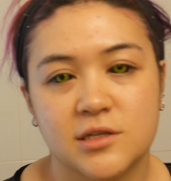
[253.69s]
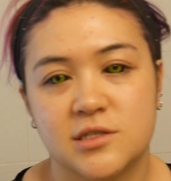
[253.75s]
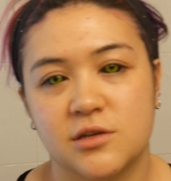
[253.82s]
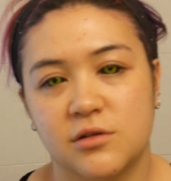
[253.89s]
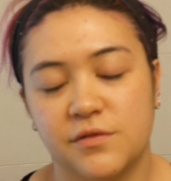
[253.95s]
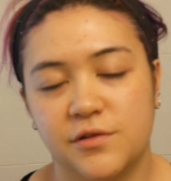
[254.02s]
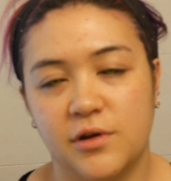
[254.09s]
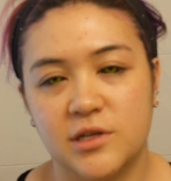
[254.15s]
So
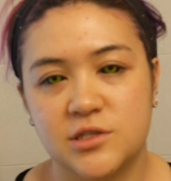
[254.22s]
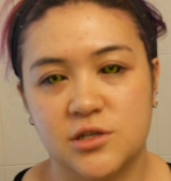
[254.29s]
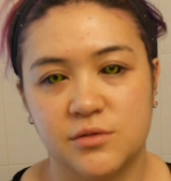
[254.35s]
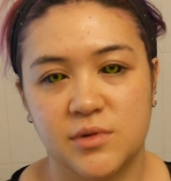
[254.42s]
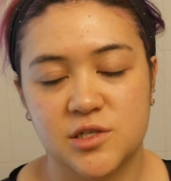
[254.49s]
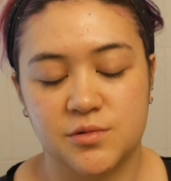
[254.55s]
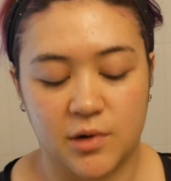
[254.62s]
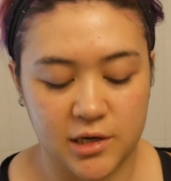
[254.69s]
if you add too
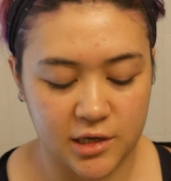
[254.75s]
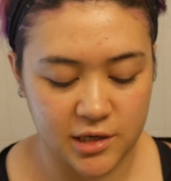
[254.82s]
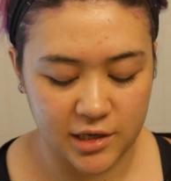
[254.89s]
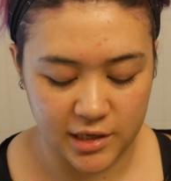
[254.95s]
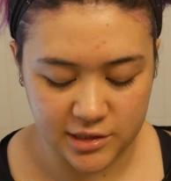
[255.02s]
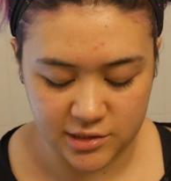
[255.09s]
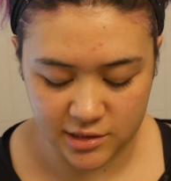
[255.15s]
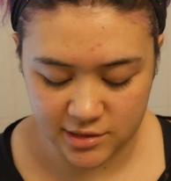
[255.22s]
much water,
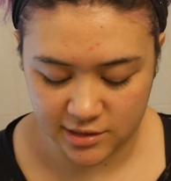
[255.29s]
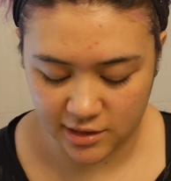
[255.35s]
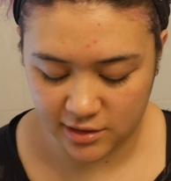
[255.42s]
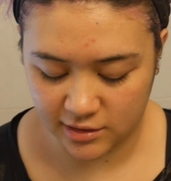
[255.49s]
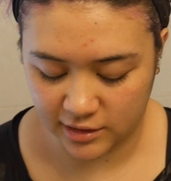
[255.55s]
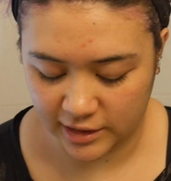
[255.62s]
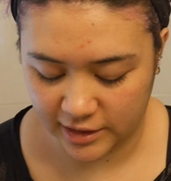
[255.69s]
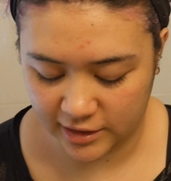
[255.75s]
it's just gonna
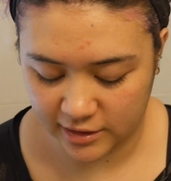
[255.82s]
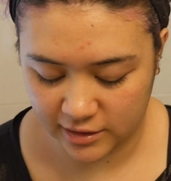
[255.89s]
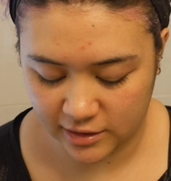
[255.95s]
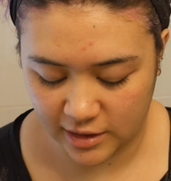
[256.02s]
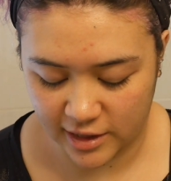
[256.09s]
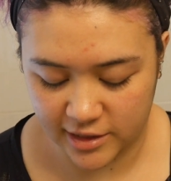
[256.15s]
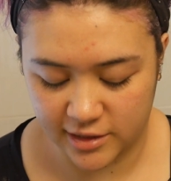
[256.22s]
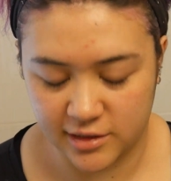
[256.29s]
like
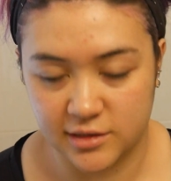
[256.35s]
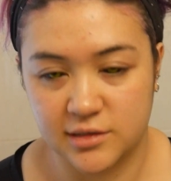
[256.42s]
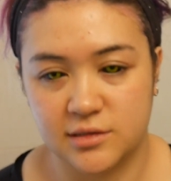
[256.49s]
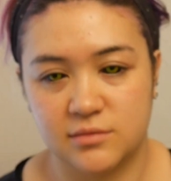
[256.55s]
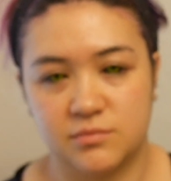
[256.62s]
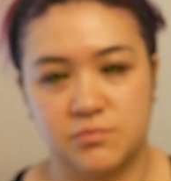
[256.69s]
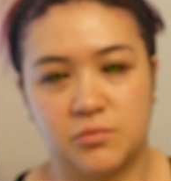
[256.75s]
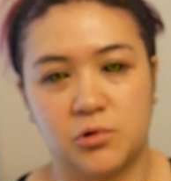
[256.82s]
kind of
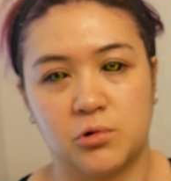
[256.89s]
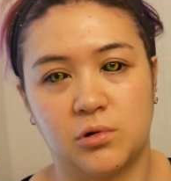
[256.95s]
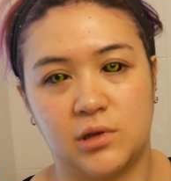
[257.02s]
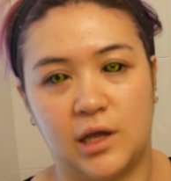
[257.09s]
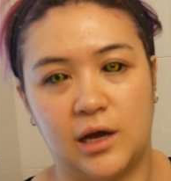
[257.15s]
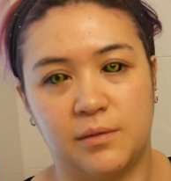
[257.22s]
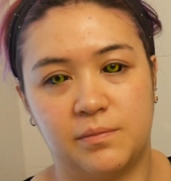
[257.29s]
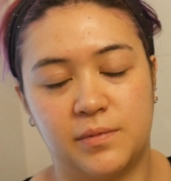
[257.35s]

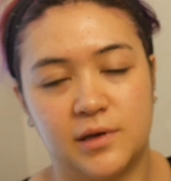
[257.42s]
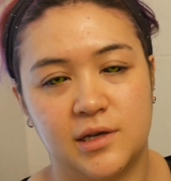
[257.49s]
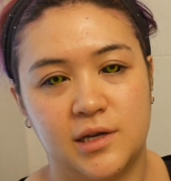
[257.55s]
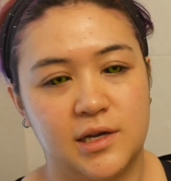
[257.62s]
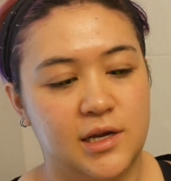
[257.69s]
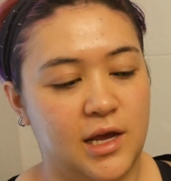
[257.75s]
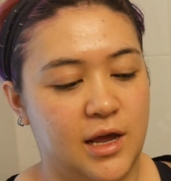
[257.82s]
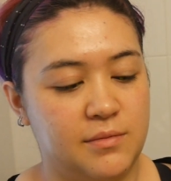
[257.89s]
pool up
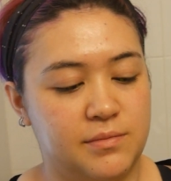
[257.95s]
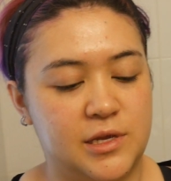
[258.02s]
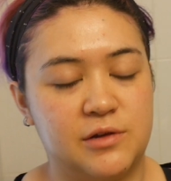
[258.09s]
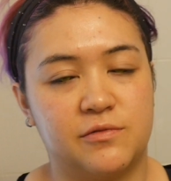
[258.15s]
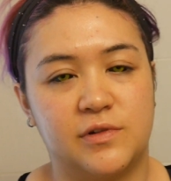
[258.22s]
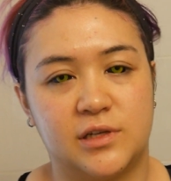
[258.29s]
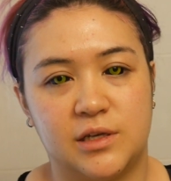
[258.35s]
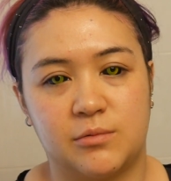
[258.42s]
and be
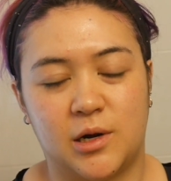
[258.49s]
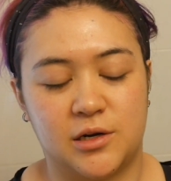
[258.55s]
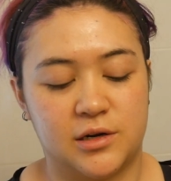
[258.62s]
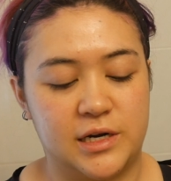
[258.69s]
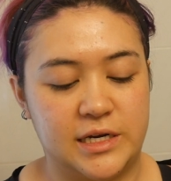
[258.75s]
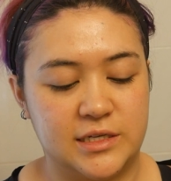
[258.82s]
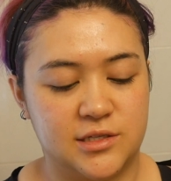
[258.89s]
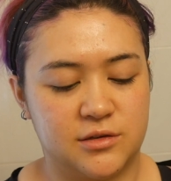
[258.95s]
really
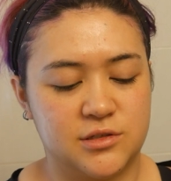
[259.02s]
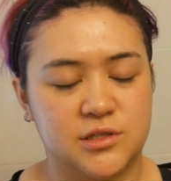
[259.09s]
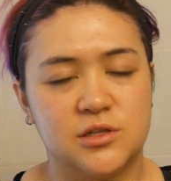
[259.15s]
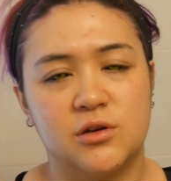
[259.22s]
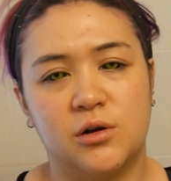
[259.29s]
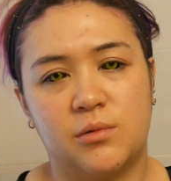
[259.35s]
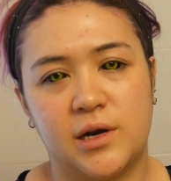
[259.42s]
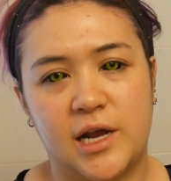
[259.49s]
watery, so you
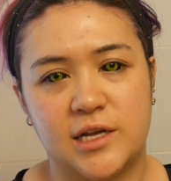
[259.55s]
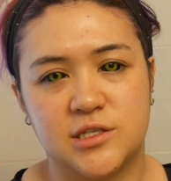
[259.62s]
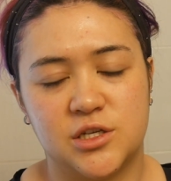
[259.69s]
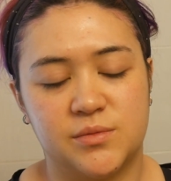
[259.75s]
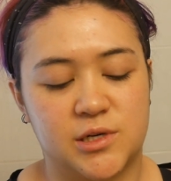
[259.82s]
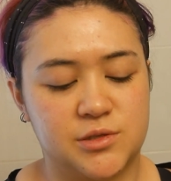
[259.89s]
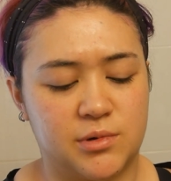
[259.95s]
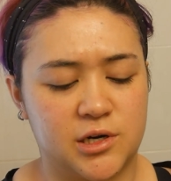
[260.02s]
don't want to add too
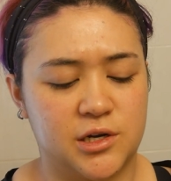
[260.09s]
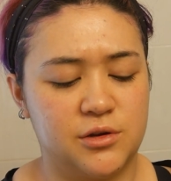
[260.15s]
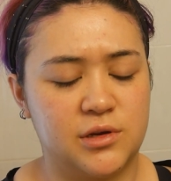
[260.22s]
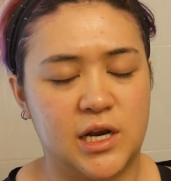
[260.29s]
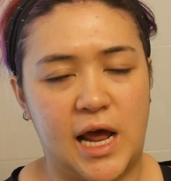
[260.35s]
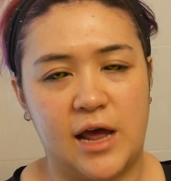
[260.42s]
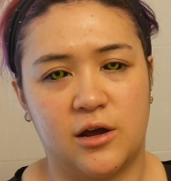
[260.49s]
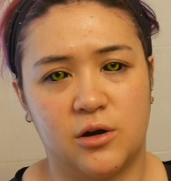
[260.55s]
much water. You
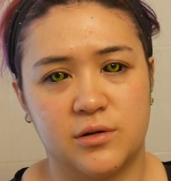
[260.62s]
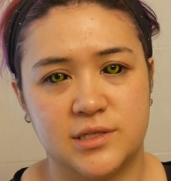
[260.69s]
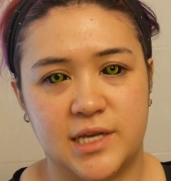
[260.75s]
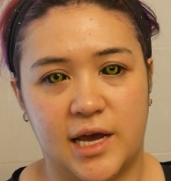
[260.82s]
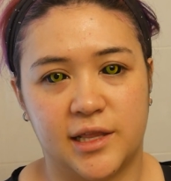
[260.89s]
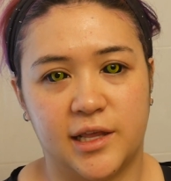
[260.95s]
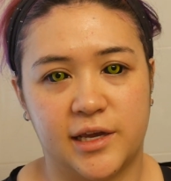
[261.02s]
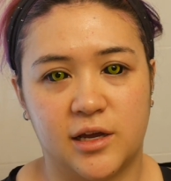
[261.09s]
can always
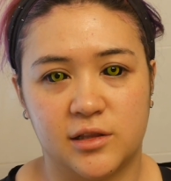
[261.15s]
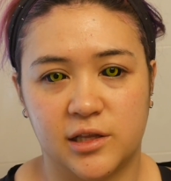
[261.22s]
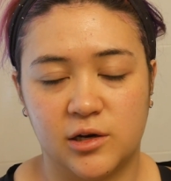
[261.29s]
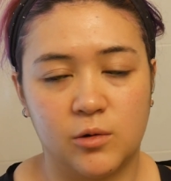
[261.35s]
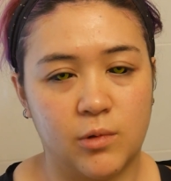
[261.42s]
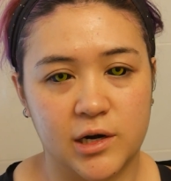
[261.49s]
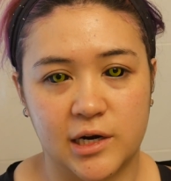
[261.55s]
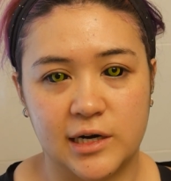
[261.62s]
add like a
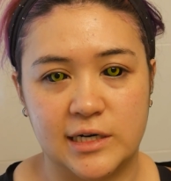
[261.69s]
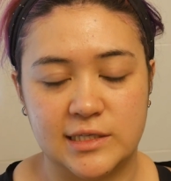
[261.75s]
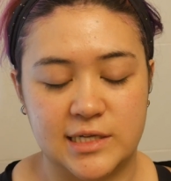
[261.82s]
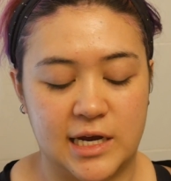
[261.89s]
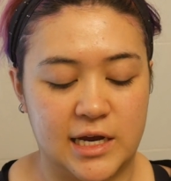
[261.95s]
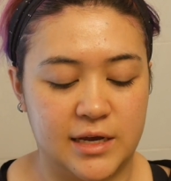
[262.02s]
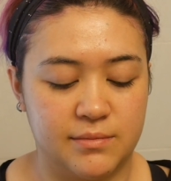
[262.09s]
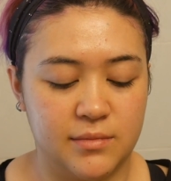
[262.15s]
little water at a
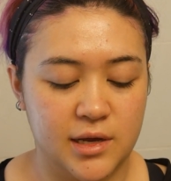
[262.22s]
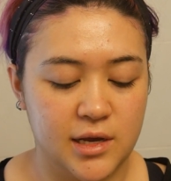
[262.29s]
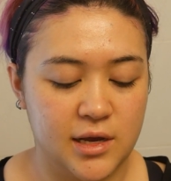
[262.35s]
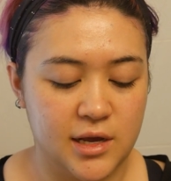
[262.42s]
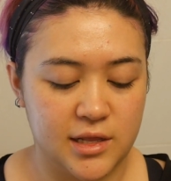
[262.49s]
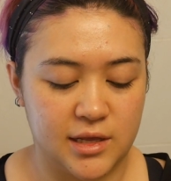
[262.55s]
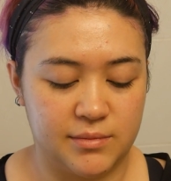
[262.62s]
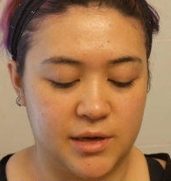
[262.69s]
time.
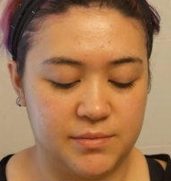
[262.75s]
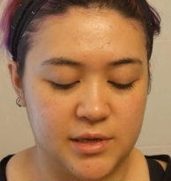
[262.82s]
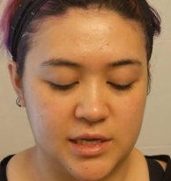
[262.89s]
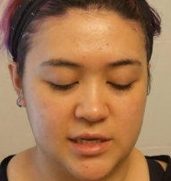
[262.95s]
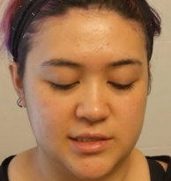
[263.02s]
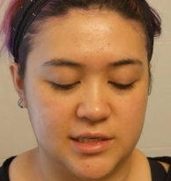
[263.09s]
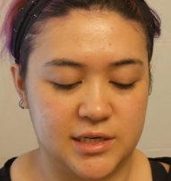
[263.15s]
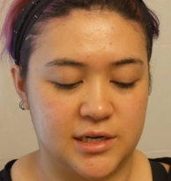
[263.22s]
That might be
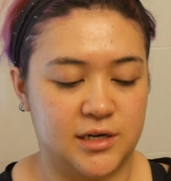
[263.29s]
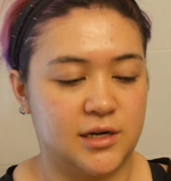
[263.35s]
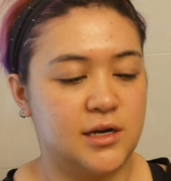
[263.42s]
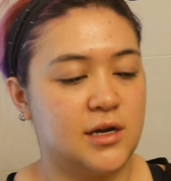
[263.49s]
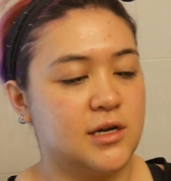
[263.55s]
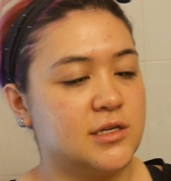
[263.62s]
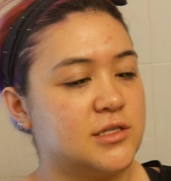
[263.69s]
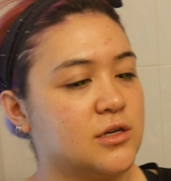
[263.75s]
easier.
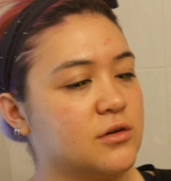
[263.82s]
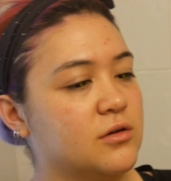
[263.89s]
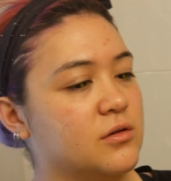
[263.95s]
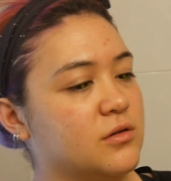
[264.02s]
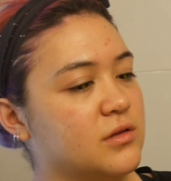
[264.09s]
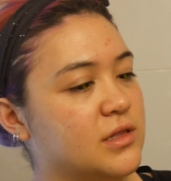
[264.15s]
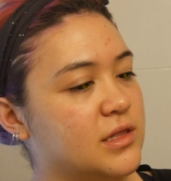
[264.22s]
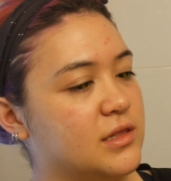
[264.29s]

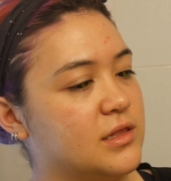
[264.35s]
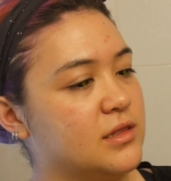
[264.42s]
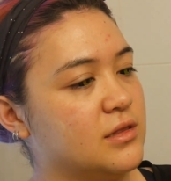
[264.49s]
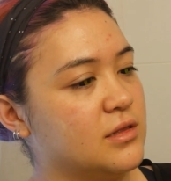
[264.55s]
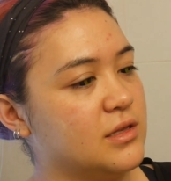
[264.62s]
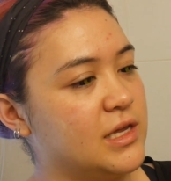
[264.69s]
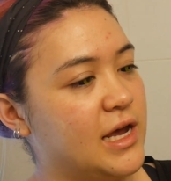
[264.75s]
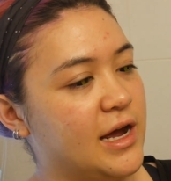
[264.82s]
So
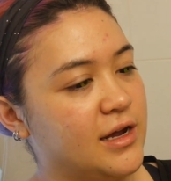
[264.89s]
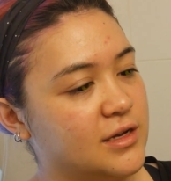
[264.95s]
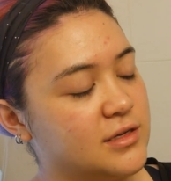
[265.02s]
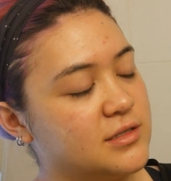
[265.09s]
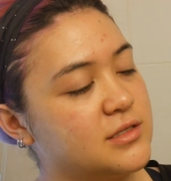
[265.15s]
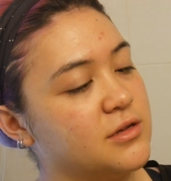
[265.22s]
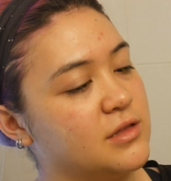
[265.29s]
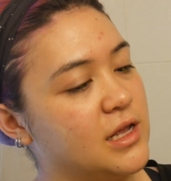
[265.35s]
yeah,
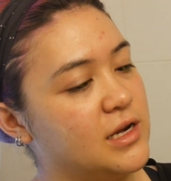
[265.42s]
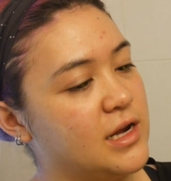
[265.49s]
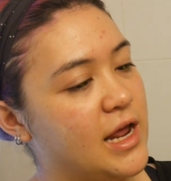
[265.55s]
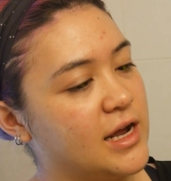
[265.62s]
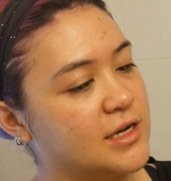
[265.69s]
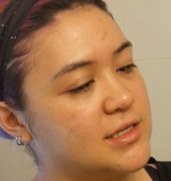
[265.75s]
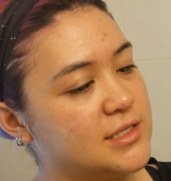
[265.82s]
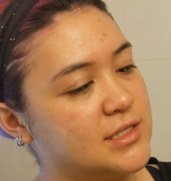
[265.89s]
so then
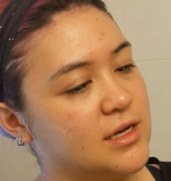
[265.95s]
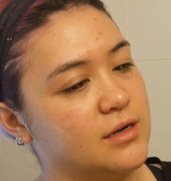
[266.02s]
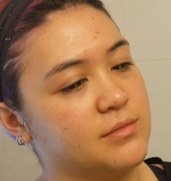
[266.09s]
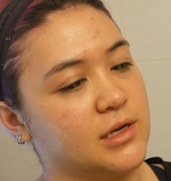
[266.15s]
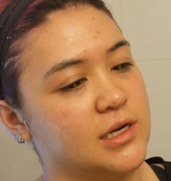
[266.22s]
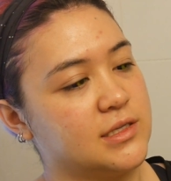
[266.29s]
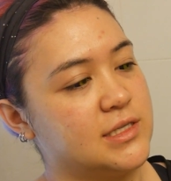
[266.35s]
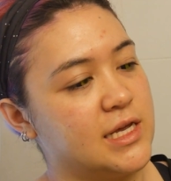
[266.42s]
next I'm
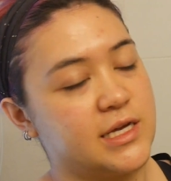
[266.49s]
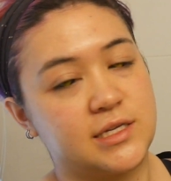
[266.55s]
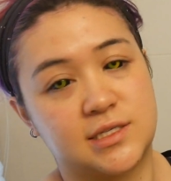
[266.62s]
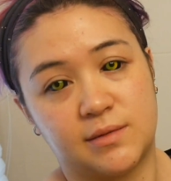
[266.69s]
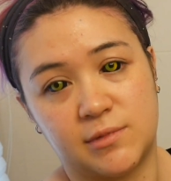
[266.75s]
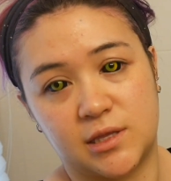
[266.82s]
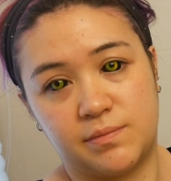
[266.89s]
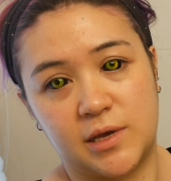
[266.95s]
gonna take
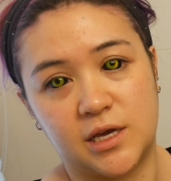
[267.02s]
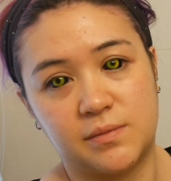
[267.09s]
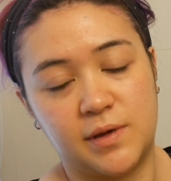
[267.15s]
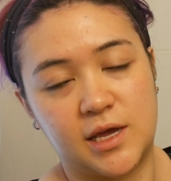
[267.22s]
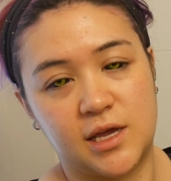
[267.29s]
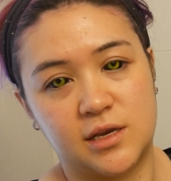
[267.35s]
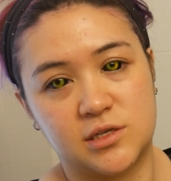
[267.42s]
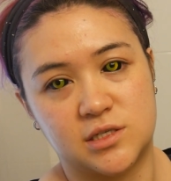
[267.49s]
some of the pink
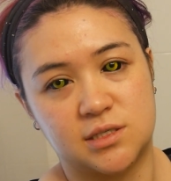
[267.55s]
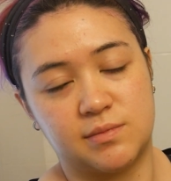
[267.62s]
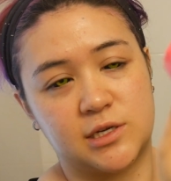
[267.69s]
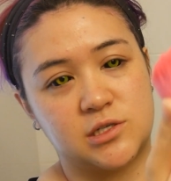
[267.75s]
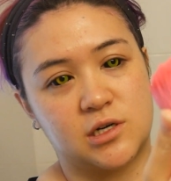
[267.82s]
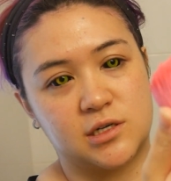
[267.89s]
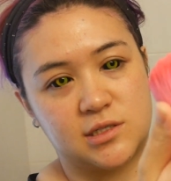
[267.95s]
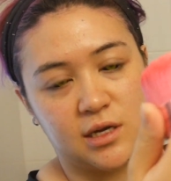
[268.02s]
paint, just make
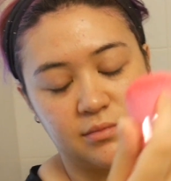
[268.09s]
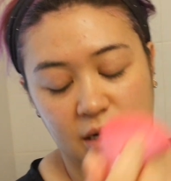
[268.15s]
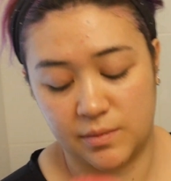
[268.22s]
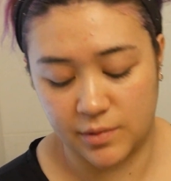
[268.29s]
sure it's on my